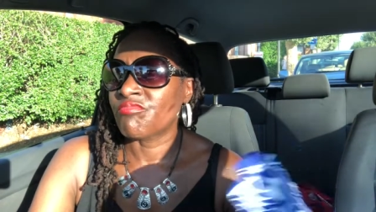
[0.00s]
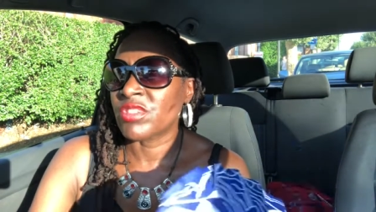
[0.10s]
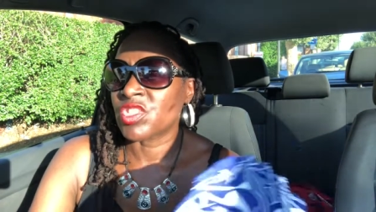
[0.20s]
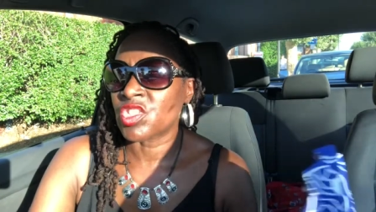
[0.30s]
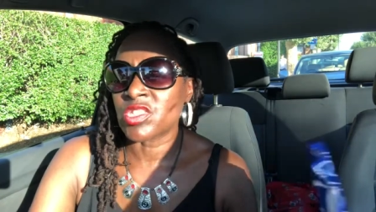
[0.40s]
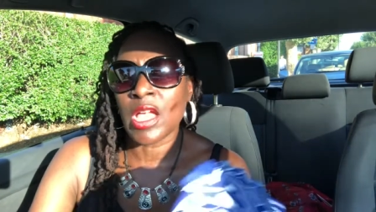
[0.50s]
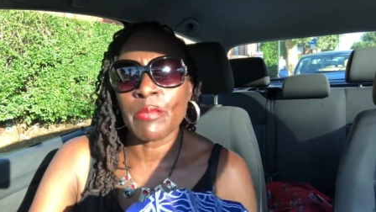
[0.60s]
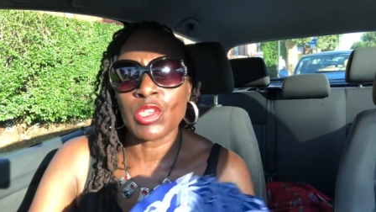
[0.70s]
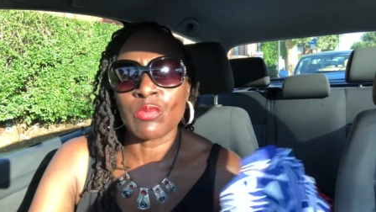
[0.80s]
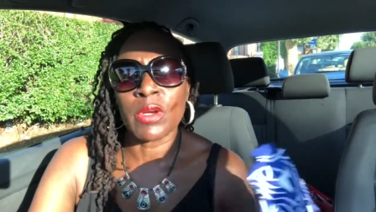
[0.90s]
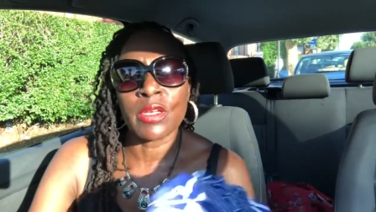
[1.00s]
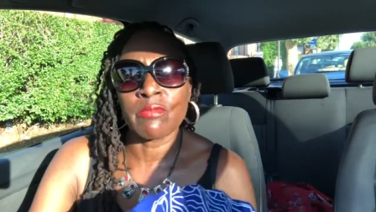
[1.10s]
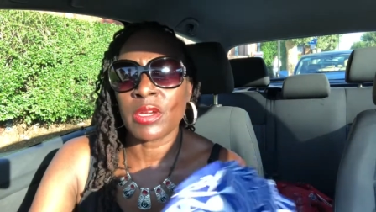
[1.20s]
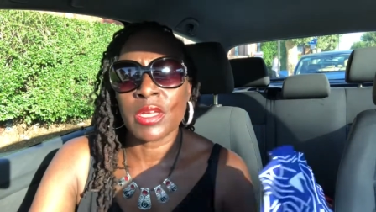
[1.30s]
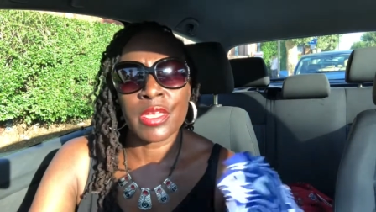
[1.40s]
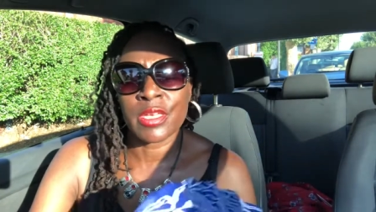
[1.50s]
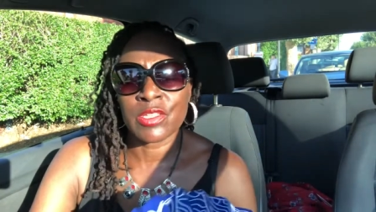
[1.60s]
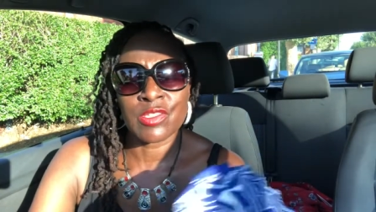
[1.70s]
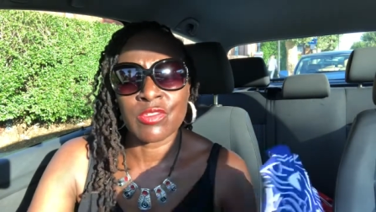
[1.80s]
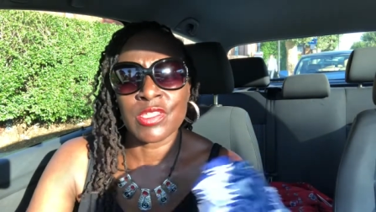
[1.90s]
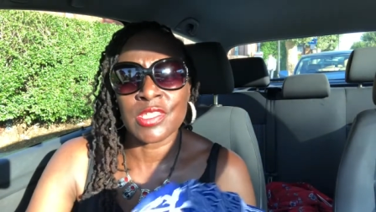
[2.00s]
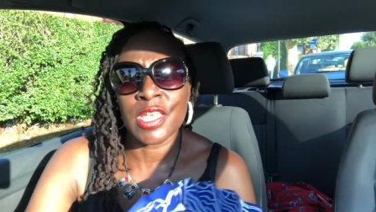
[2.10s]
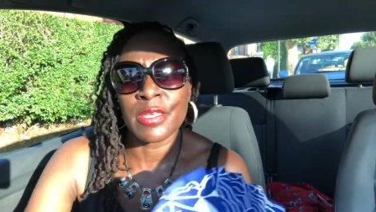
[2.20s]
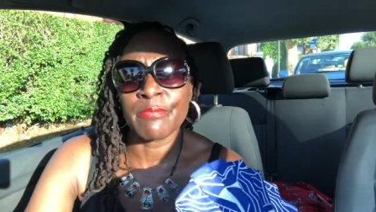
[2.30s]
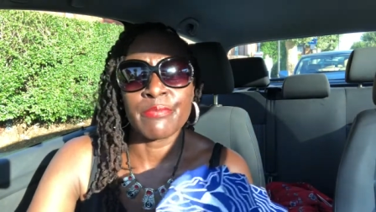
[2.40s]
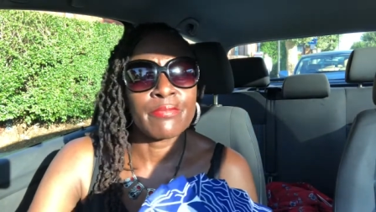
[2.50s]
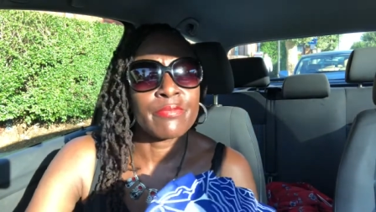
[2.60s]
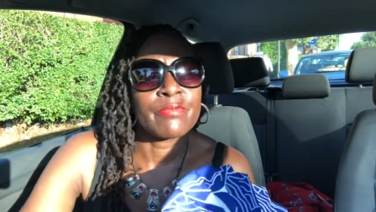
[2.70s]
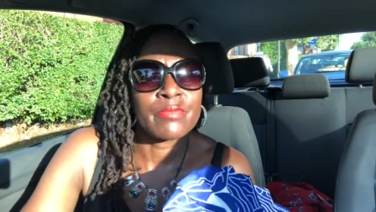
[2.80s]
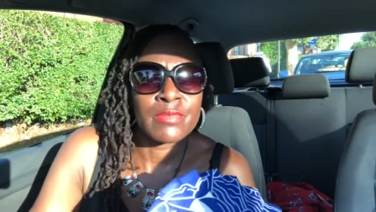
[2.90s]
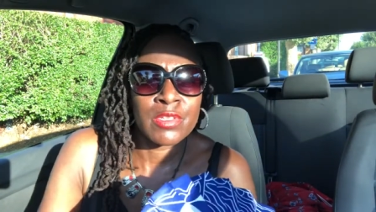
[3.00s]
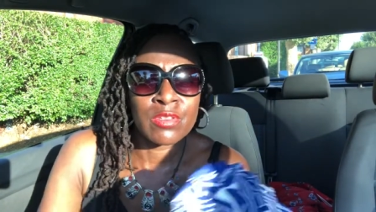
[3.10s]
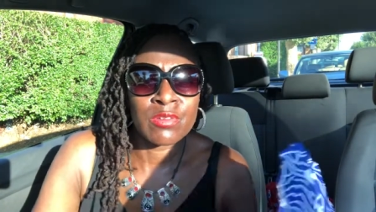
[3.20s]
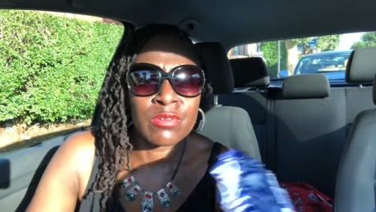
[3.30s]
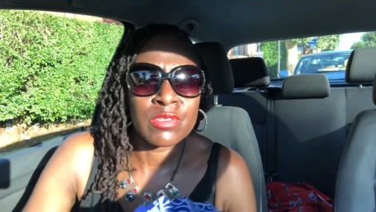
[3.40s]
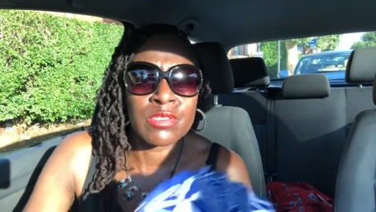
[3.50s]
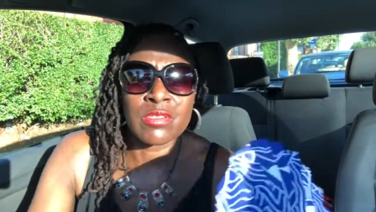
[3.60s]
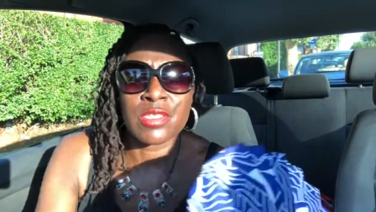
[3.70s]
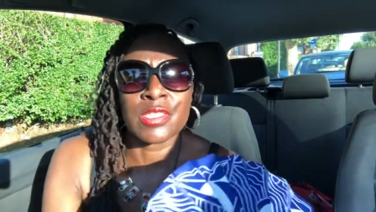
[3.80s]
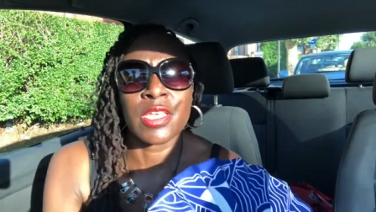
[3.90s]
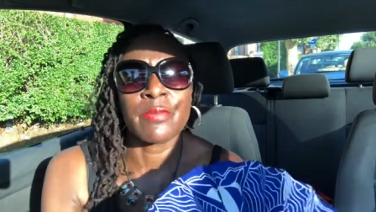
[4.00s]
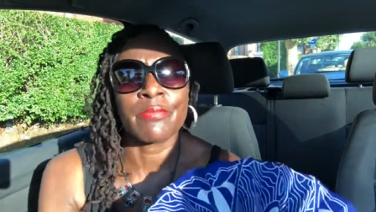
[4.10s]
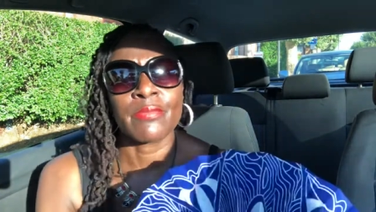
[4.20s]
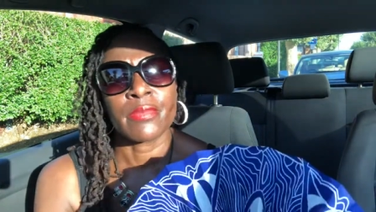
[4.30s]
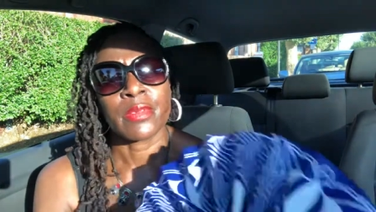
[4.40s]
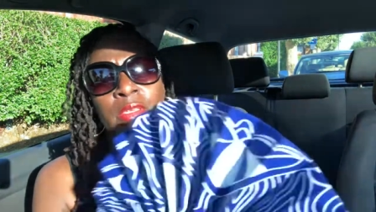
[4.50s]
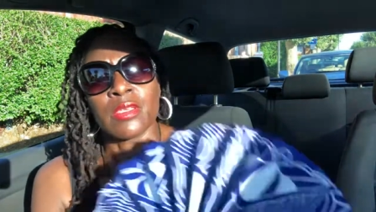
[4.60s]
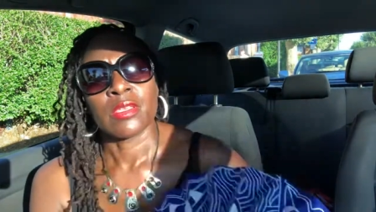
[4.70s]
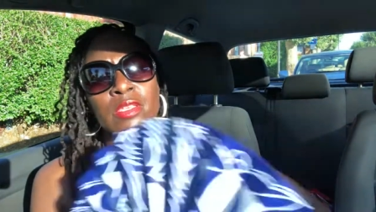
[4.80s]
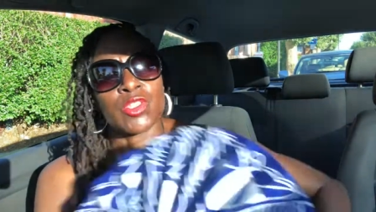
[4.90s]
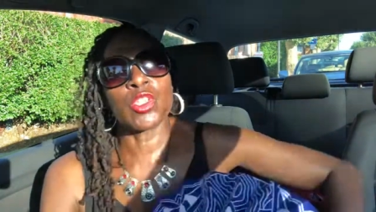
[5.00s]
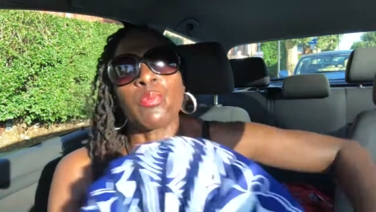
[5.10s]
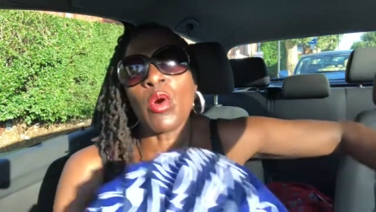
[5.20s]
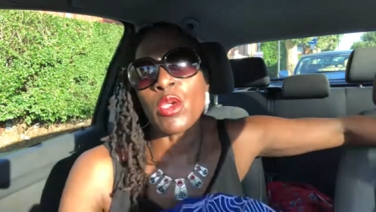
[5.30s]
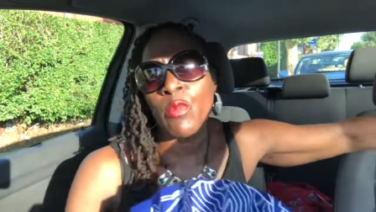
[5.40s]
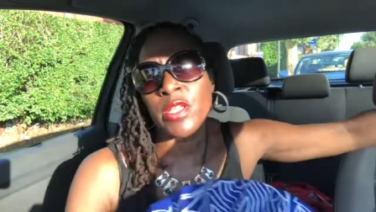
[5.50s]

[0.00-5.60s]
it's just damaged my, my hair. It's not the same, you know, it's not the same. To the point